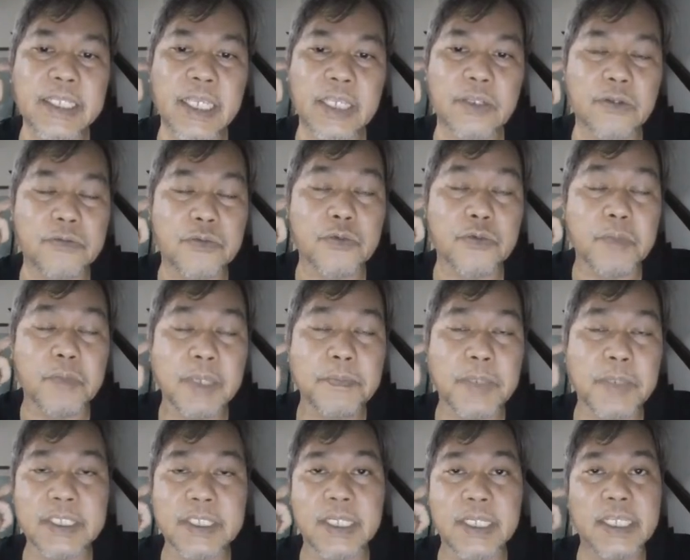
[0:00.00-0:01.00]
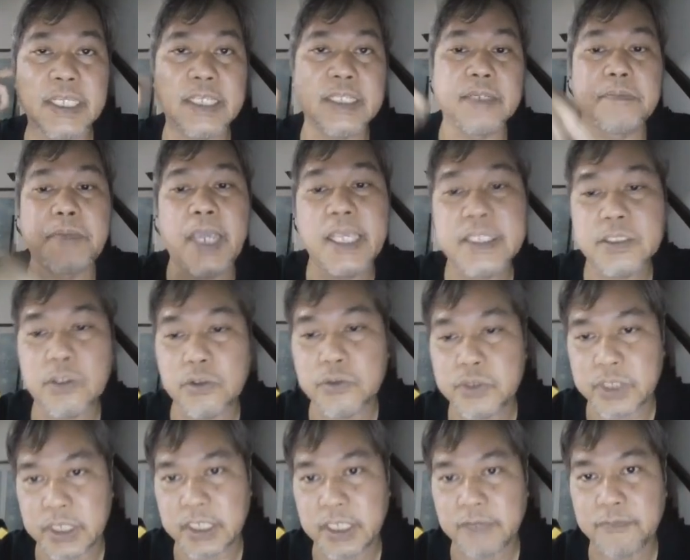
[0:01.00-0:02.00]
that, to me personally, the best
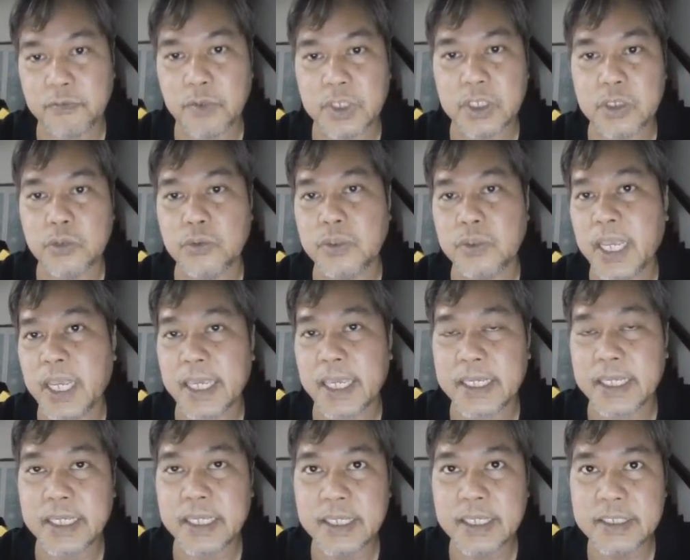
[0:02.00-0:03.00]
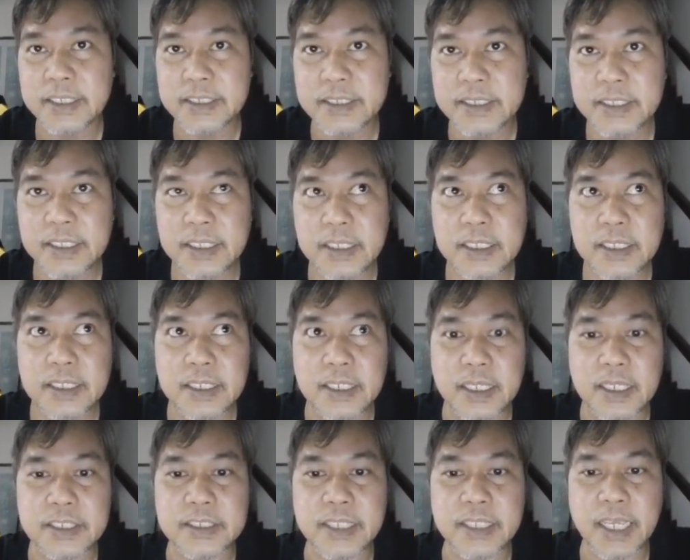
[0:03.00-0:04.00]
solution if you want to do RAG
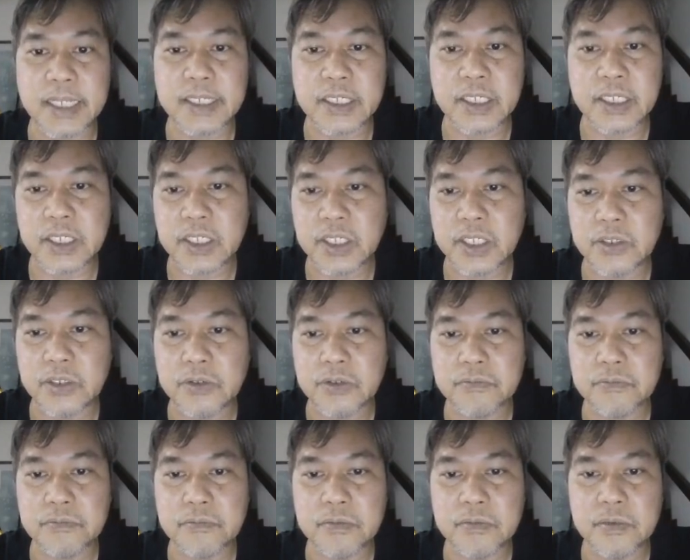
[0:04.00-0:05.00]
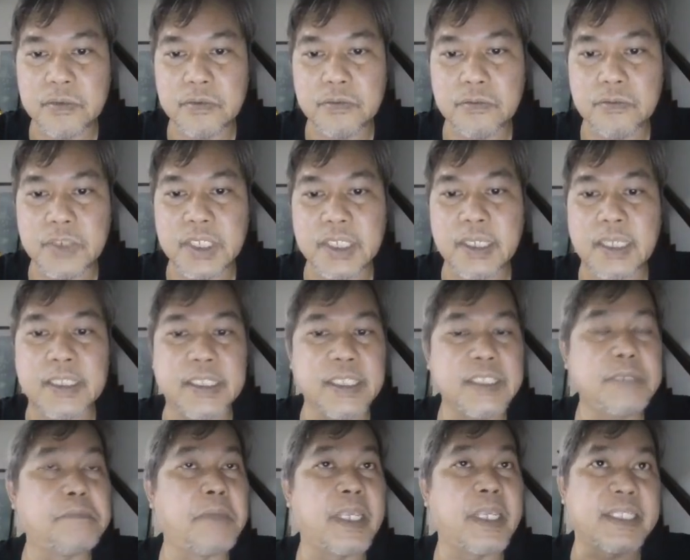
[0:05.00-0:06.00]
is that, you know, we
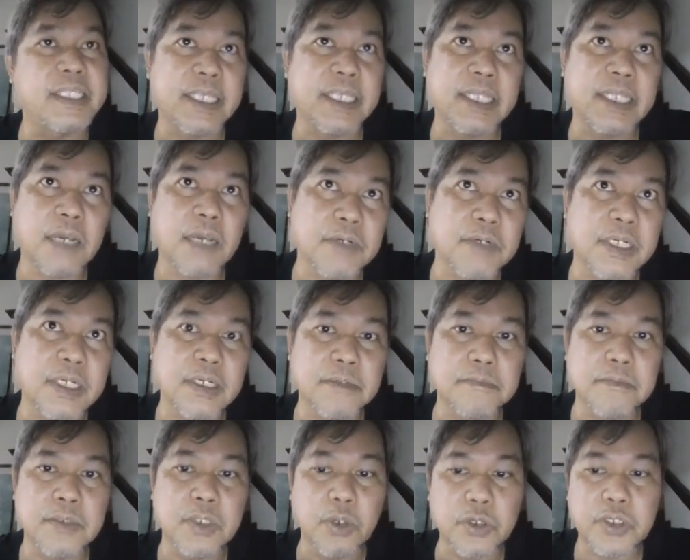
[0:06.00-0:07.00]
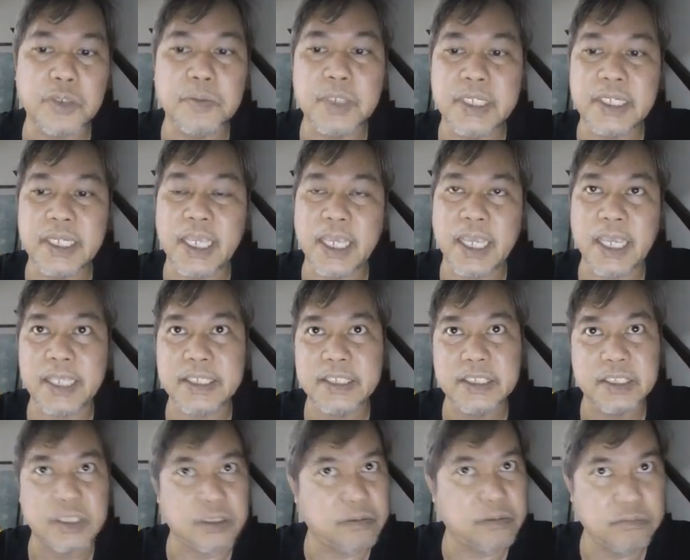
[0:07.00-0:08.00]
just maintain our document as
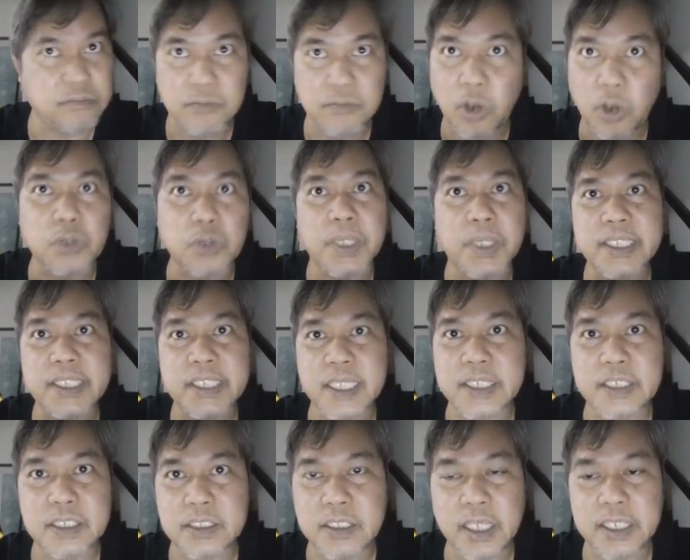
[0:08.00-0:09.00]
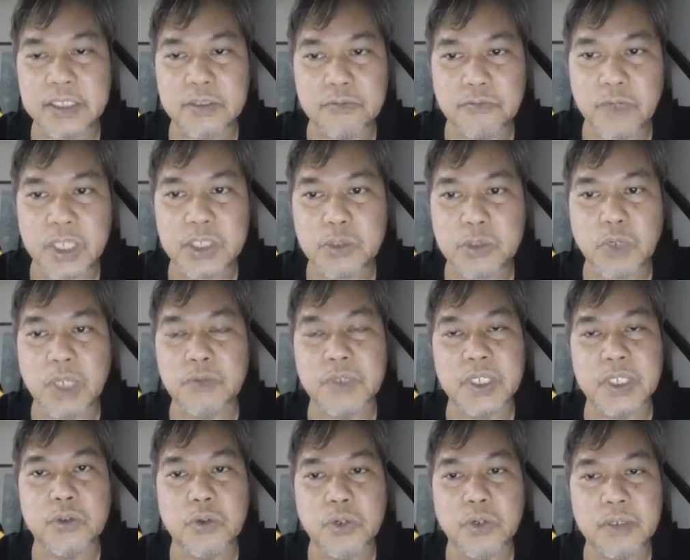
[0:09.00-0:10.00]
always, as what we
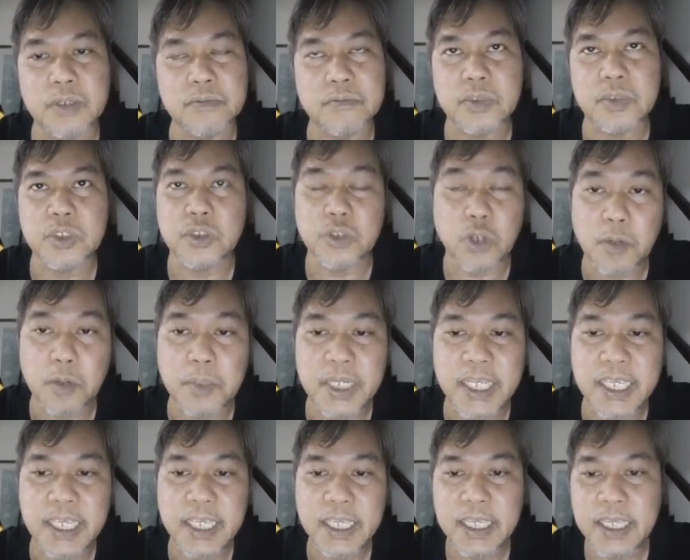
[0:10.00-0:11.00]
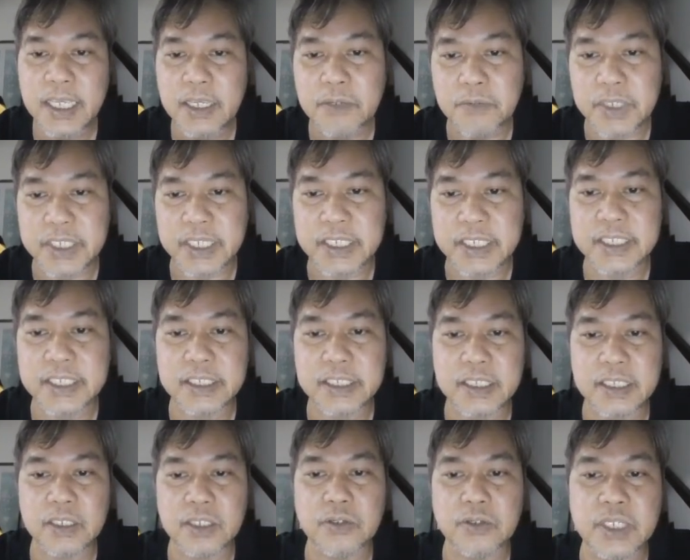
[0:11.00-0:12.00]
do normally, which is,
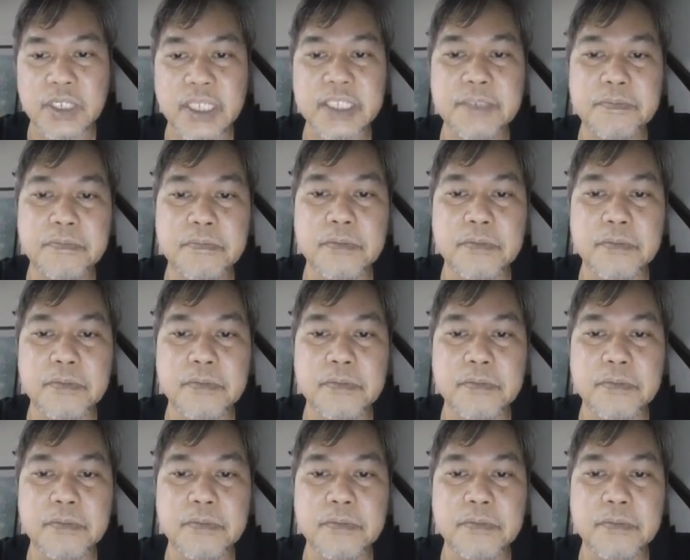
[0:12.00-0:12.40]
this